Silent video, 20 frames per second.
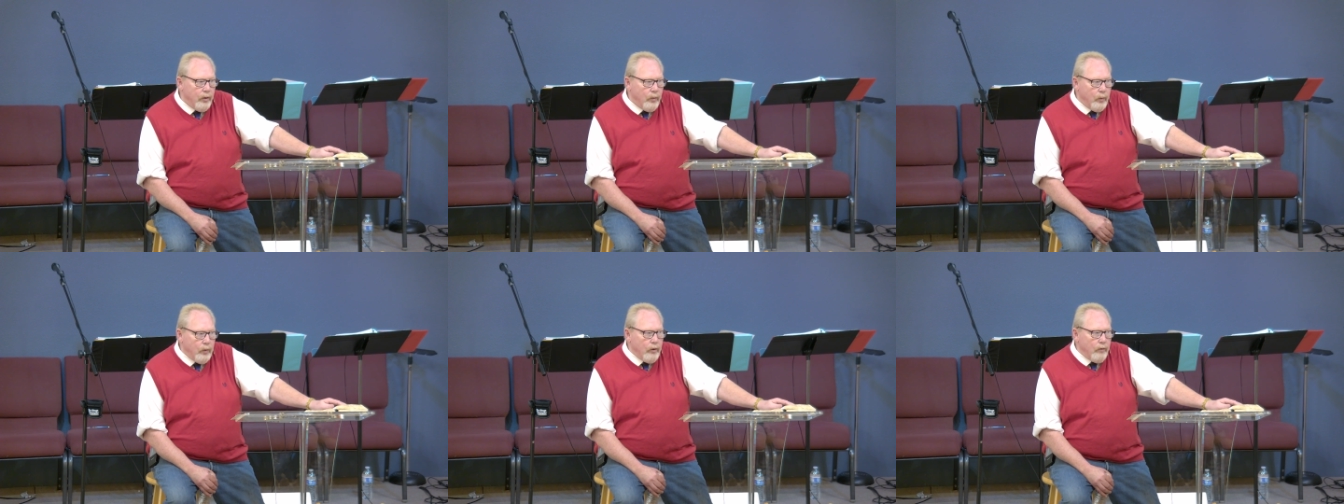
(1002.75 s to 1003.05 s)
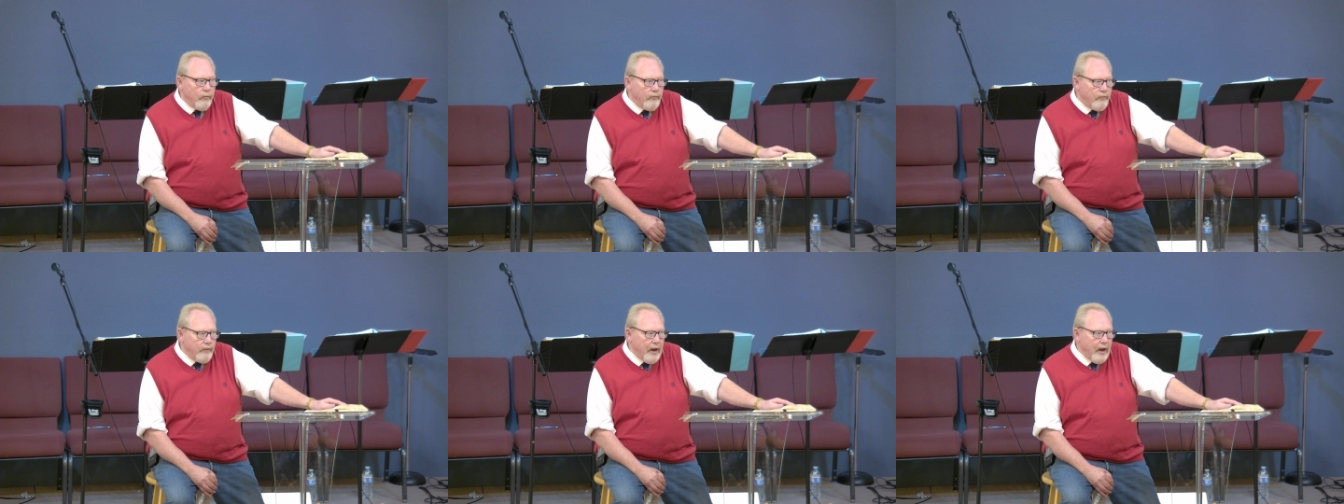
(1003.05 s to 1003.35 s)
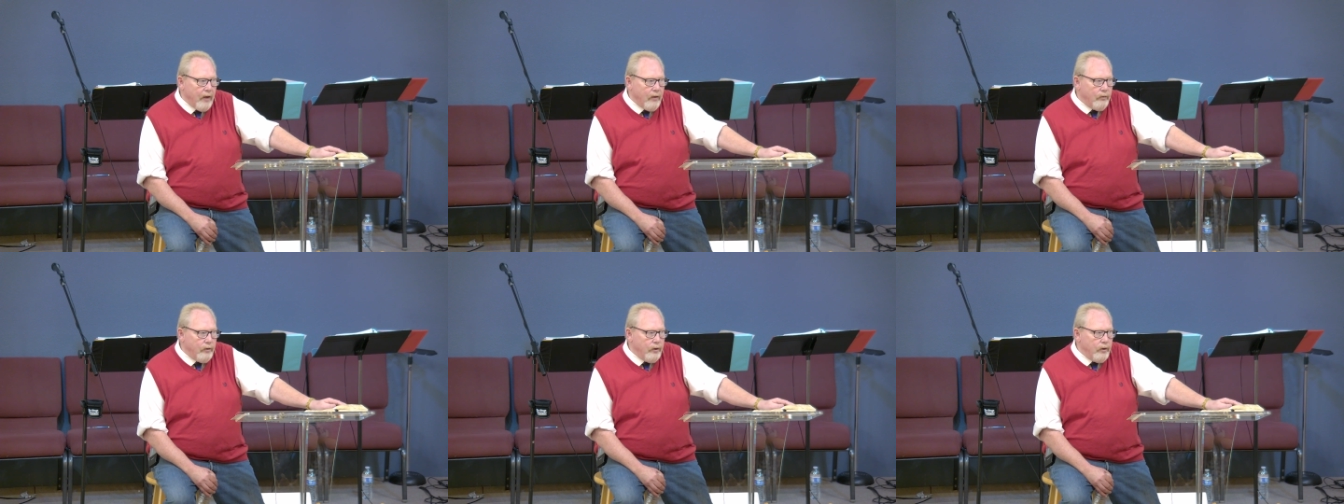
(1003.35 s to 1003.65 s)
We are
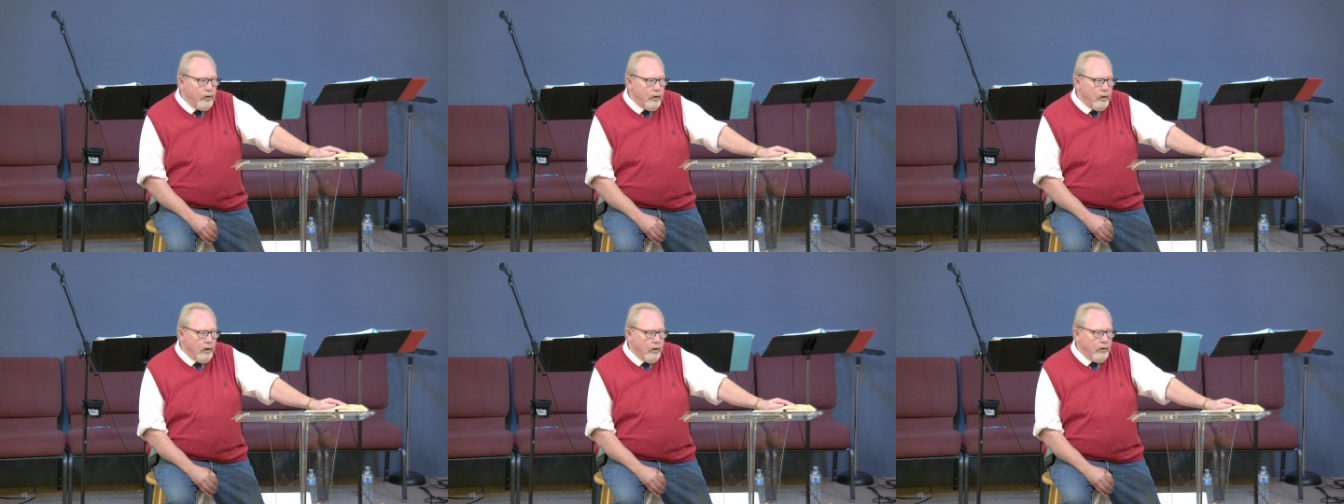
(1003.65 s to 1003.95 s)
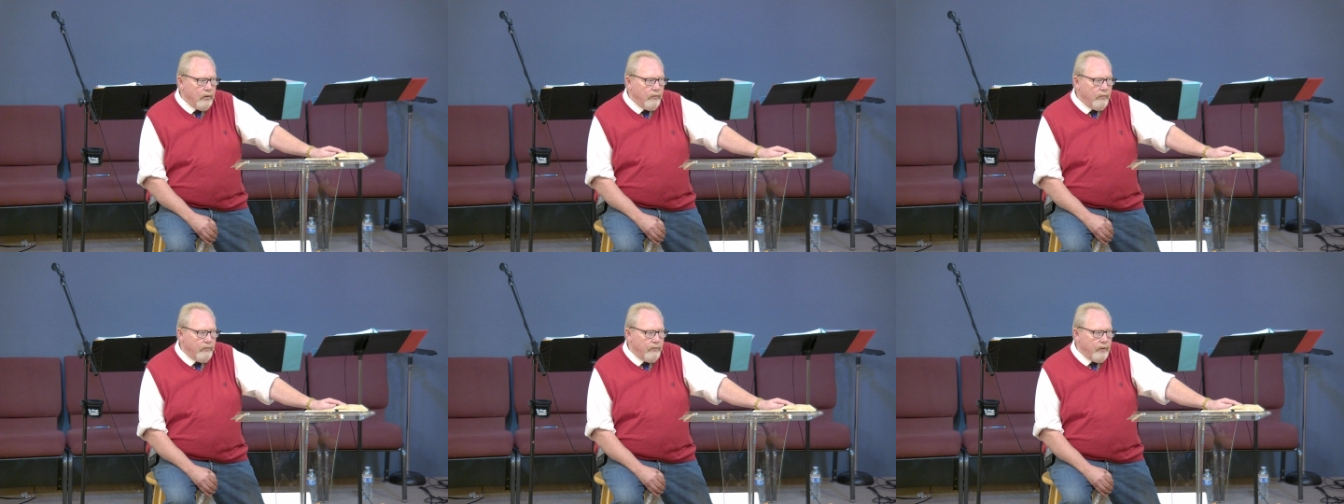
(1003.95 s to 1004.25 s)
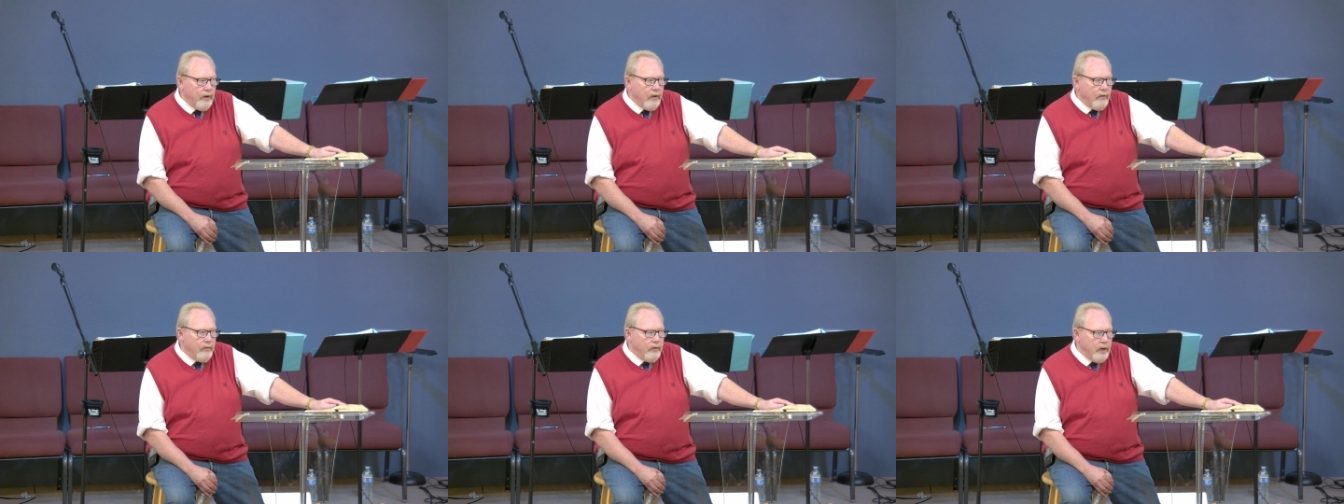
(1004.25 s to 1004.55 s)
founded on the
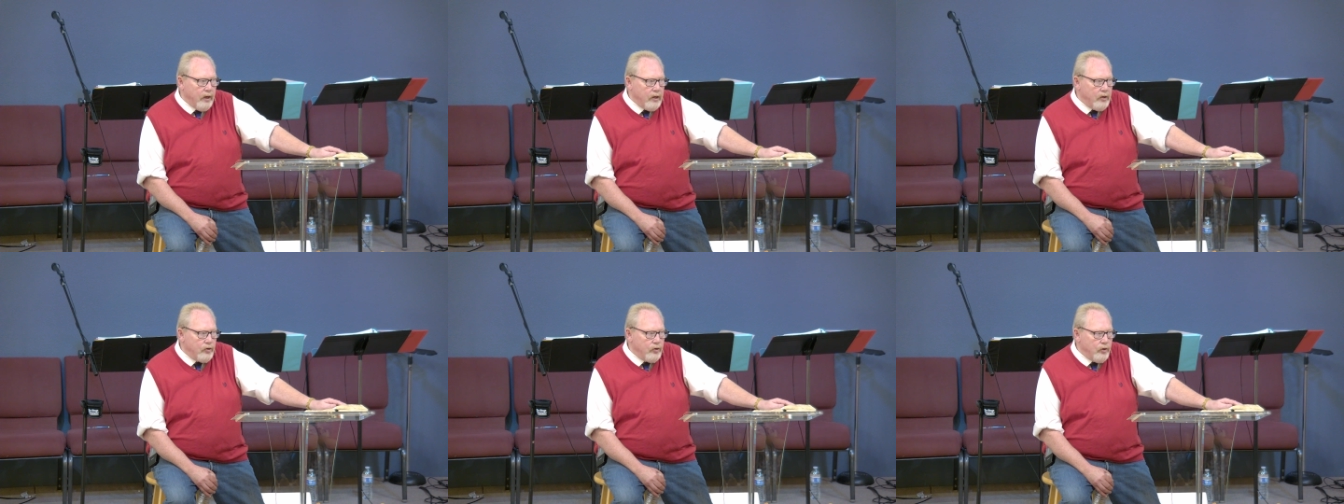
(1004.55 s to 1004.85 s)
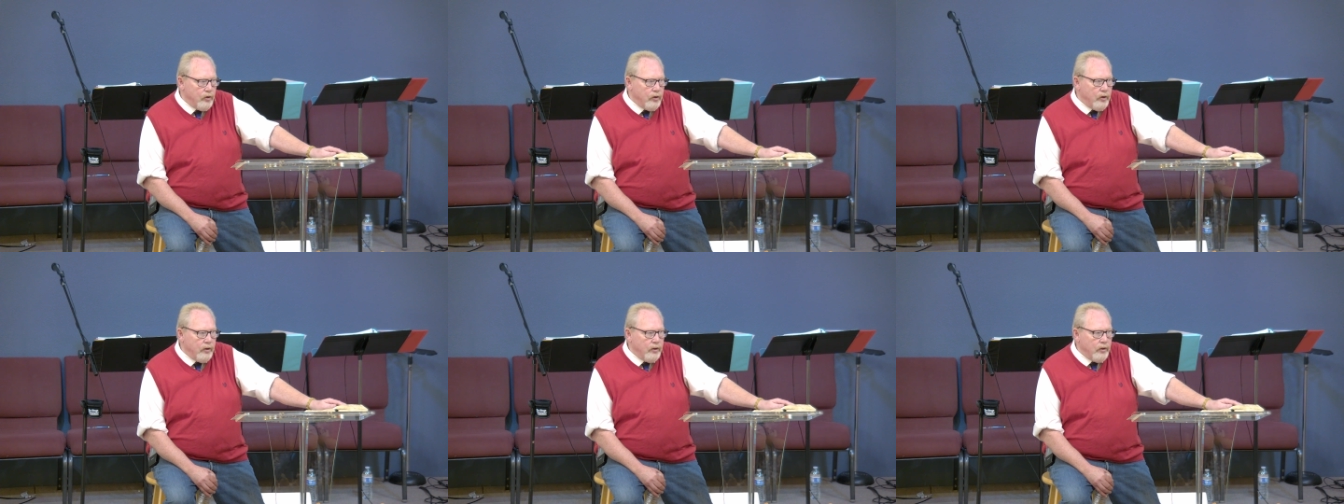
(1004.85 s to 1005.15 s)
foundation